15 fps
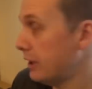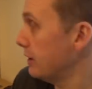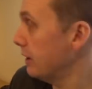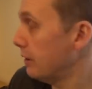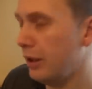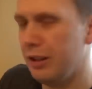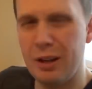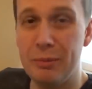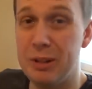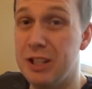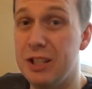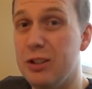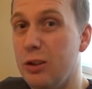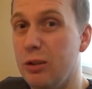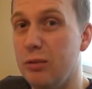I mean,
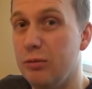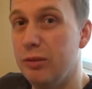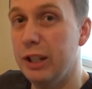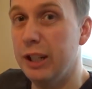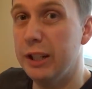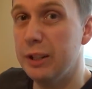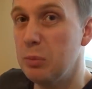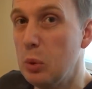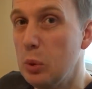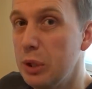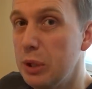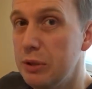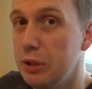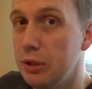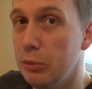she's not really a small
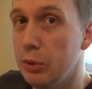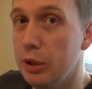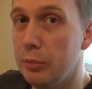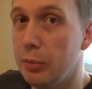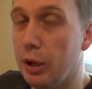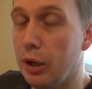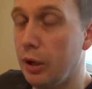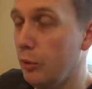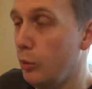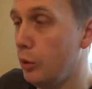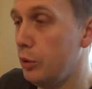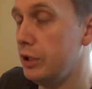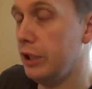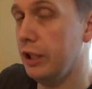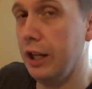YouTuber, but I'm
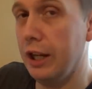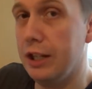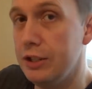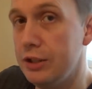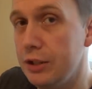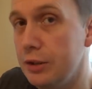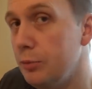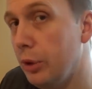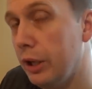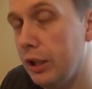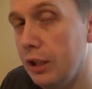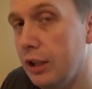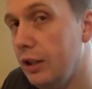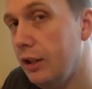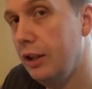watching Alison
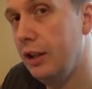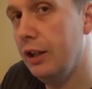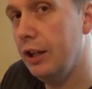Pregler